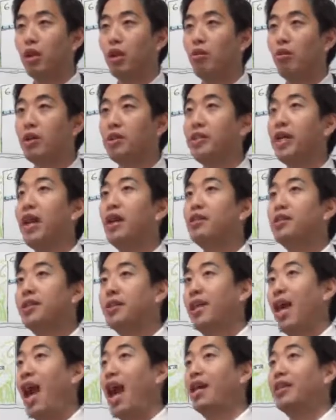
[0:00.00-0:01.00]
You know what
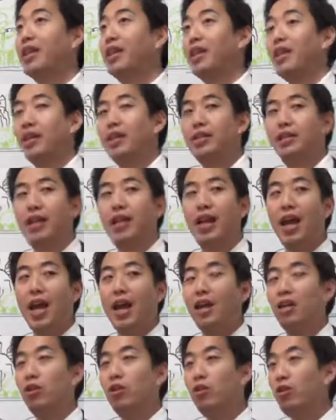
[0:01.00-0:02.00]
Satan's tactic is today?